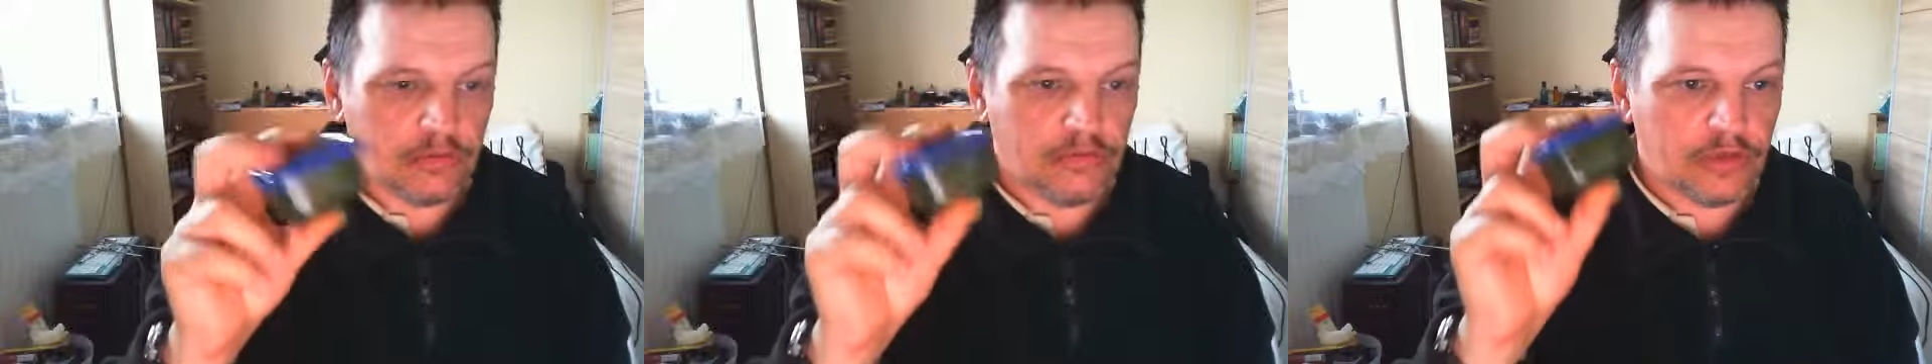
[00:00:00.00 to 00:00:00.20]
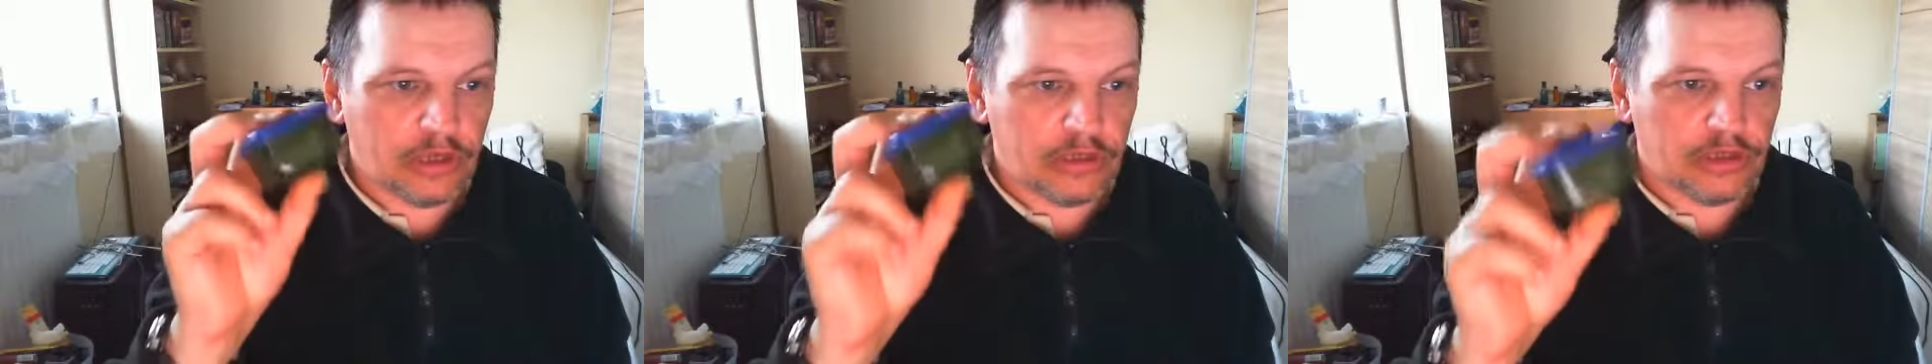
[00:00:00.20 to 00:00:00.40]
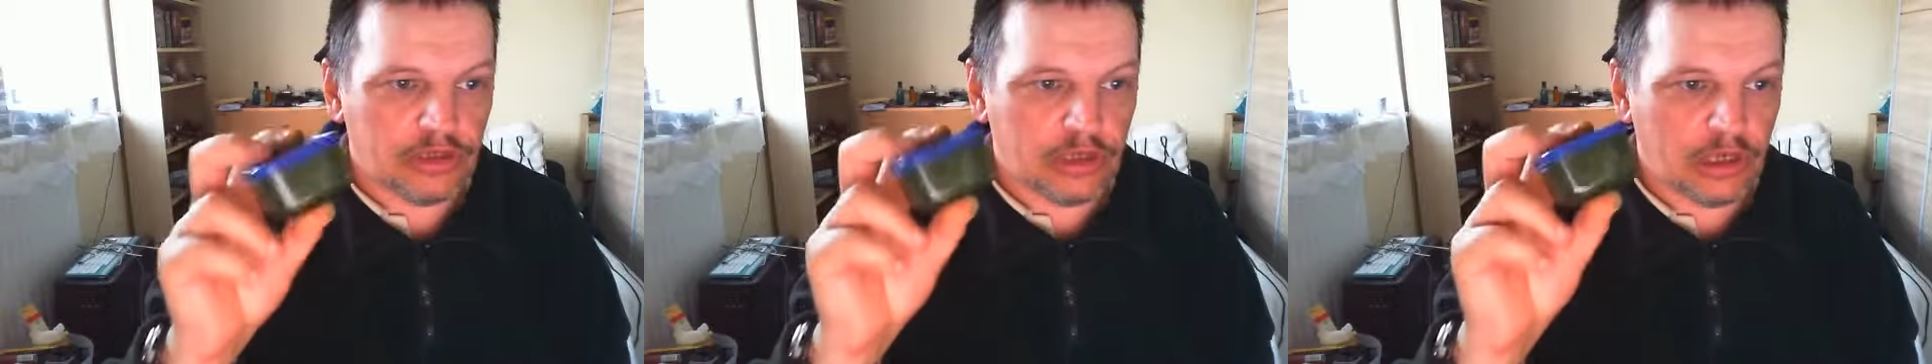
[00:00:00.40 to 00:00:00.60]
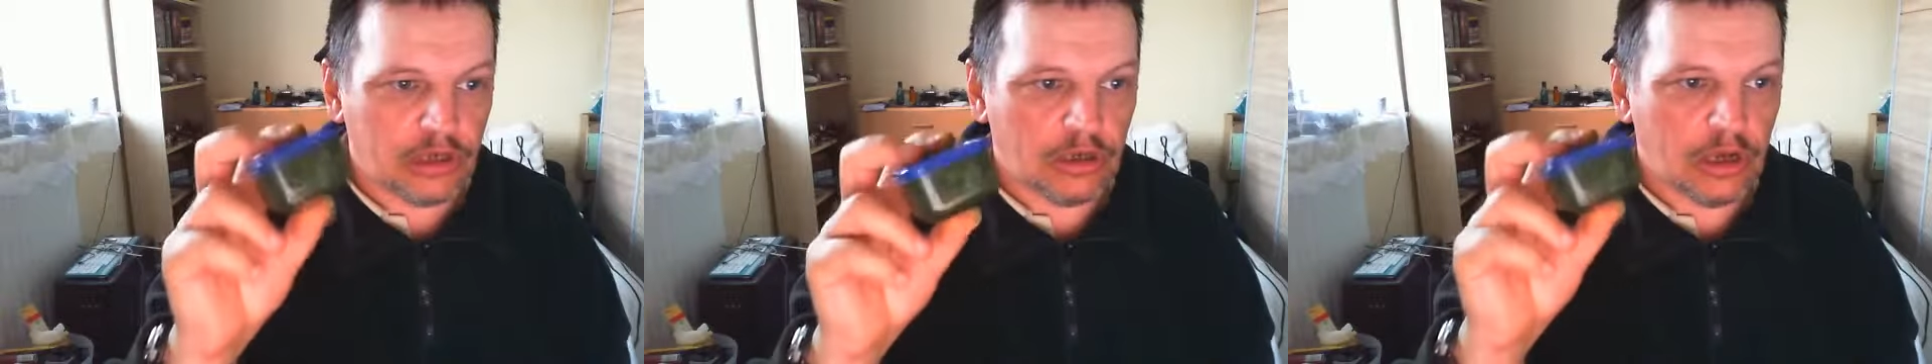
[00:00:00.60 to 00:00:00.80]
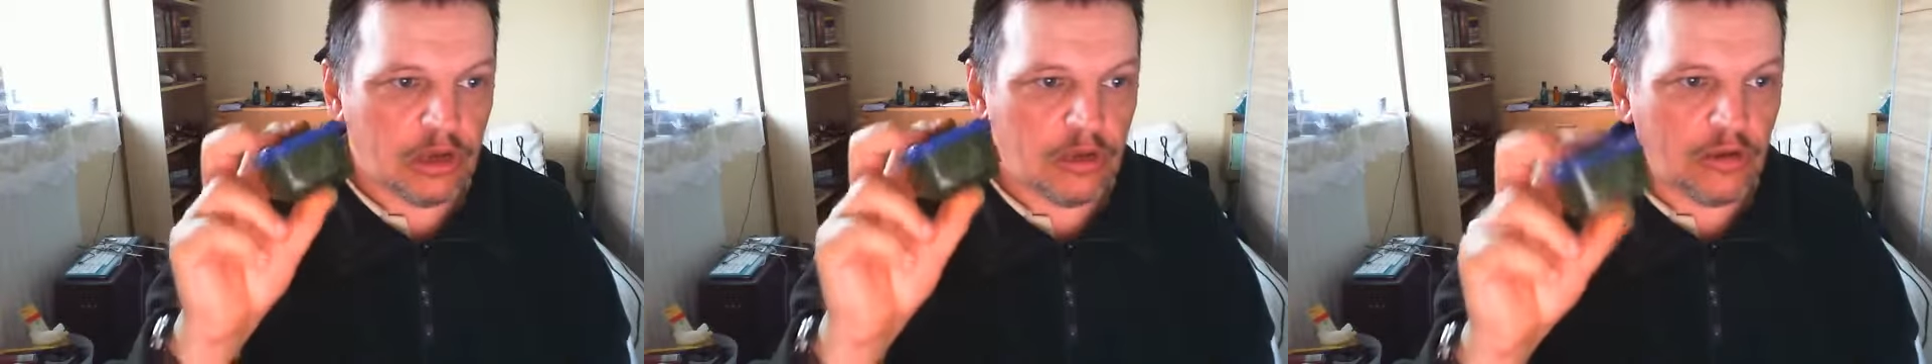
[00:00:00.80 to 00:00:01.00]
off they're just
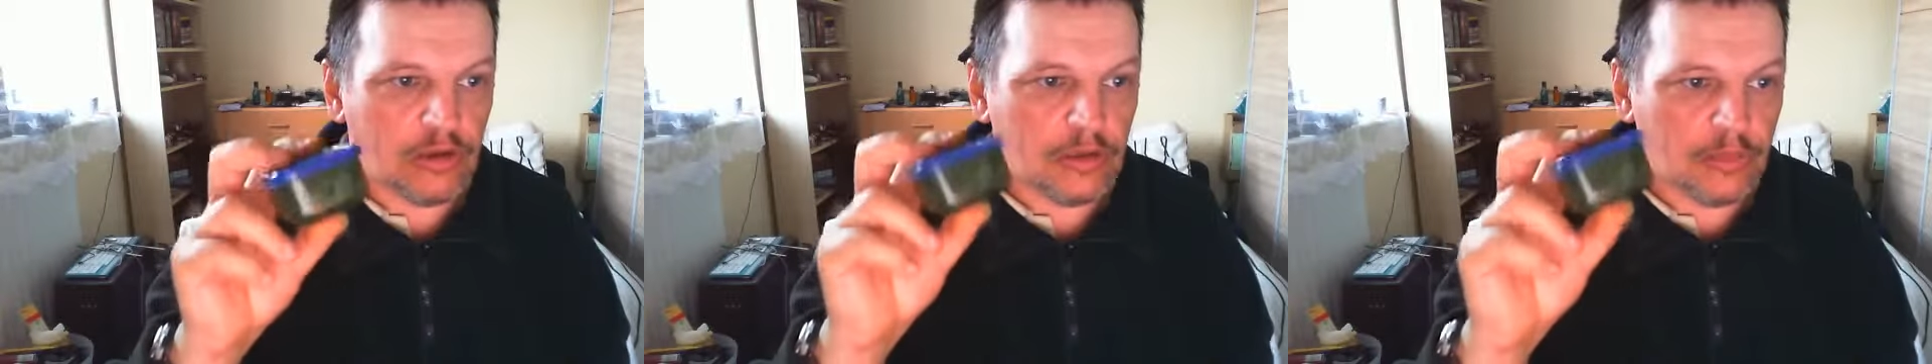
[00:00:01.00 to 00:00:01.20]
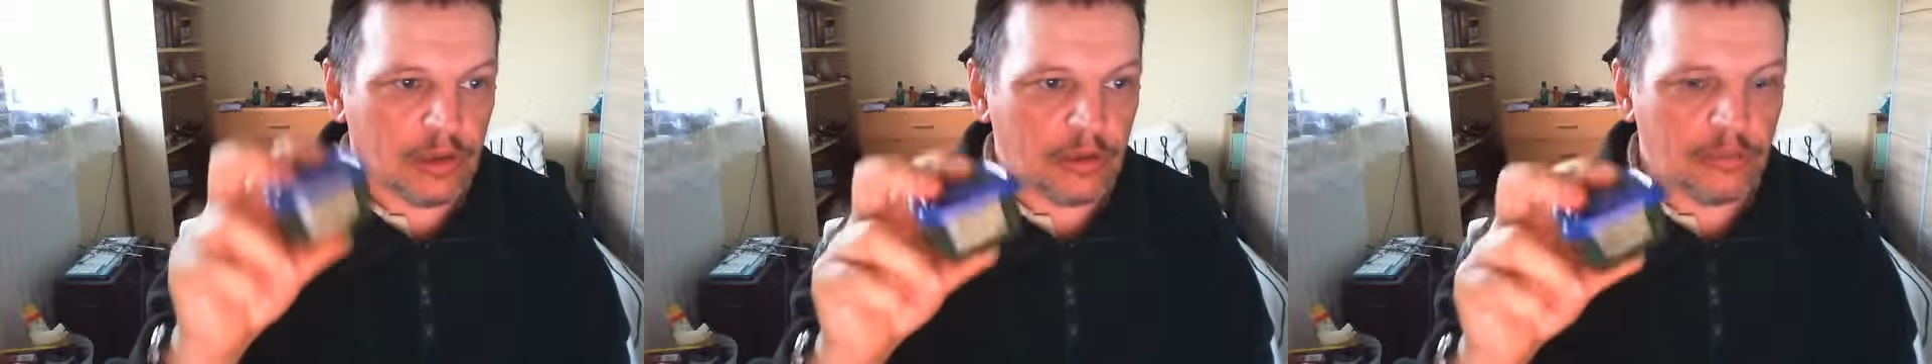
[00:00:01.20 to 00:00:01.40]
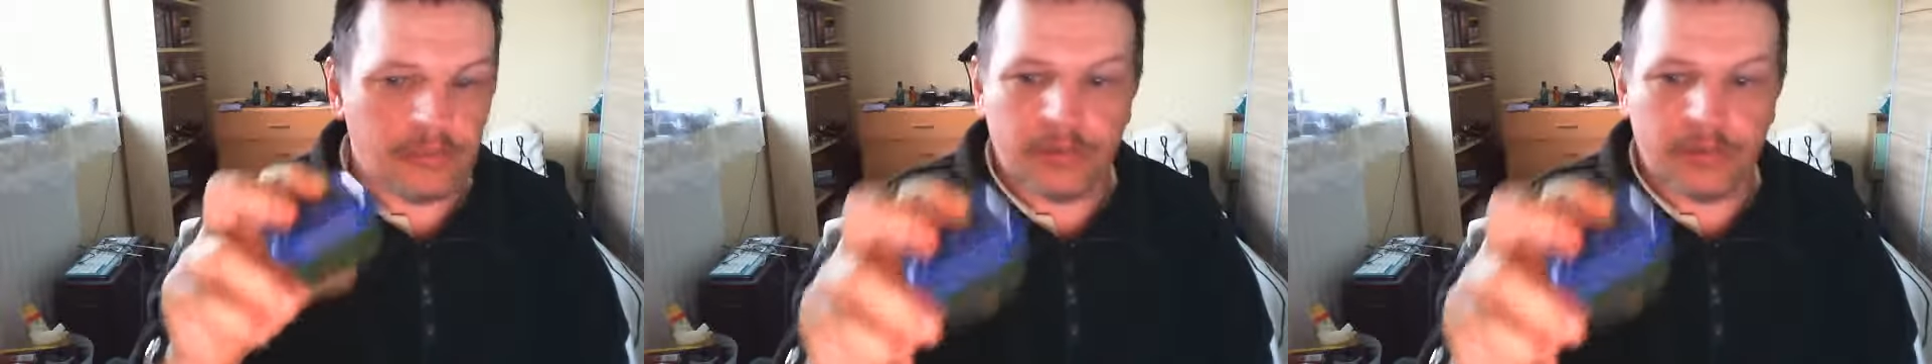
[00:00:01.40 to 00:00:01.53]
going to climb up,